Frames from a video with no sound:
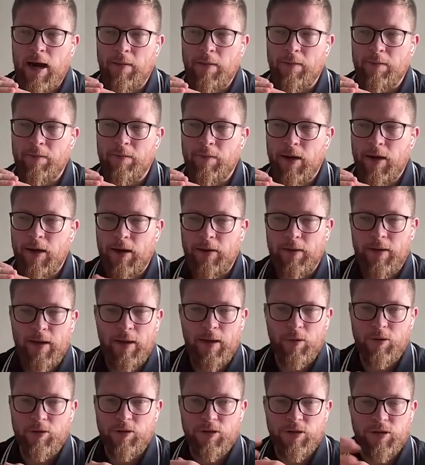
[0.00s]
and
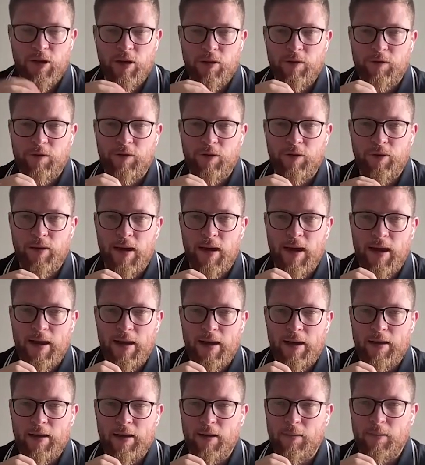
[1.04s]
they would just go through
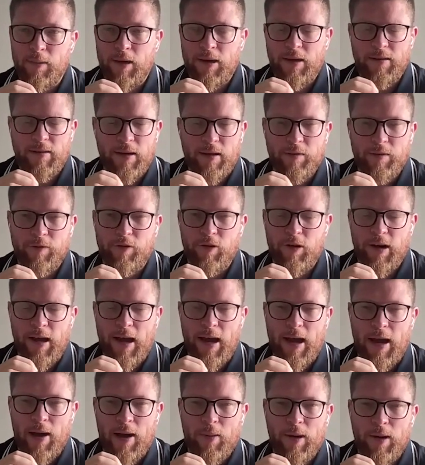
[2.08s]
that in a meeting
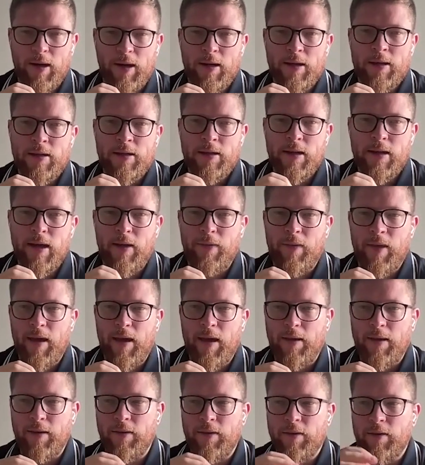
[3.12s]
for an hour.
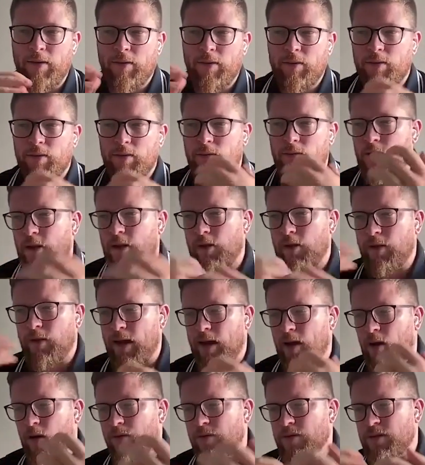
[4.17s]
And then,
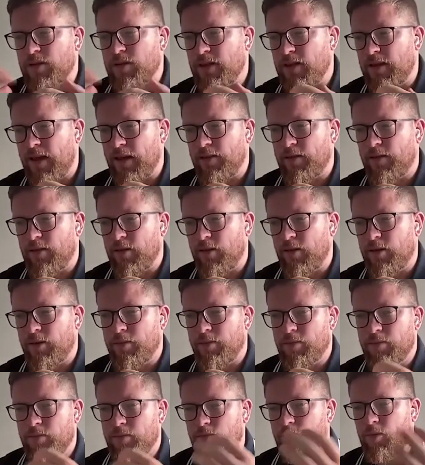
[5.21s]
that obviously led
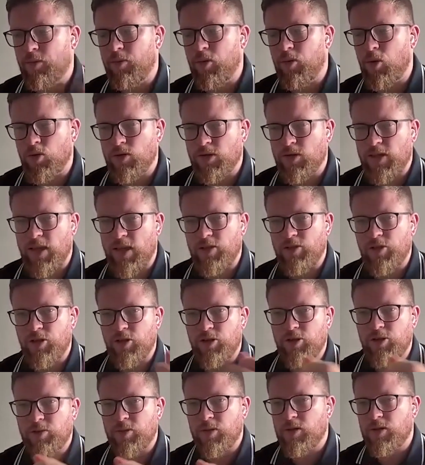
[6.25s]
to reporting
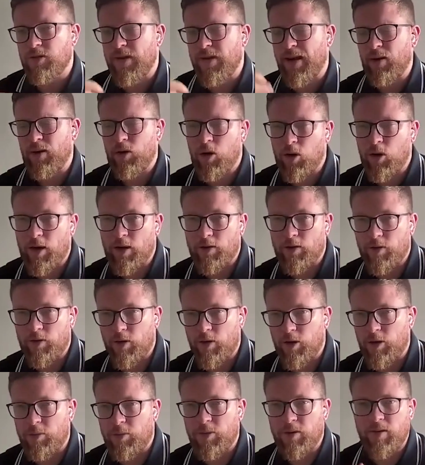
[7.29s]
issues because of how long
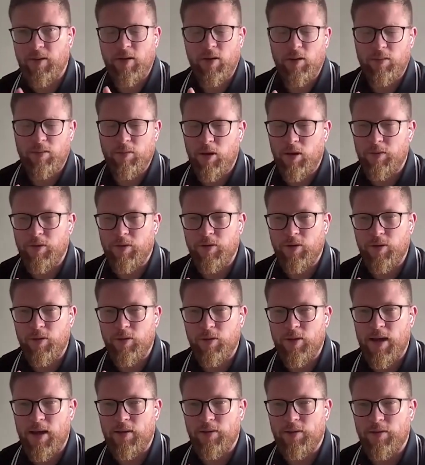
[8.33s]
it took, because they got over
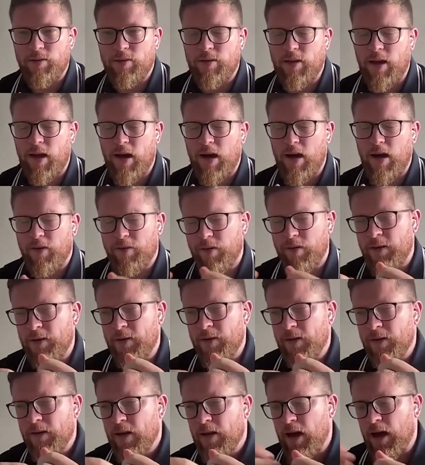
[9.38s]
2,000
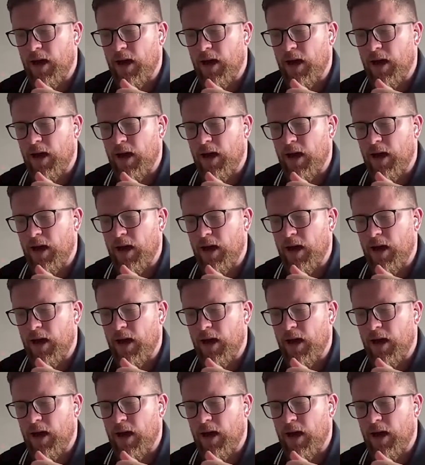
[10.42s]
staff.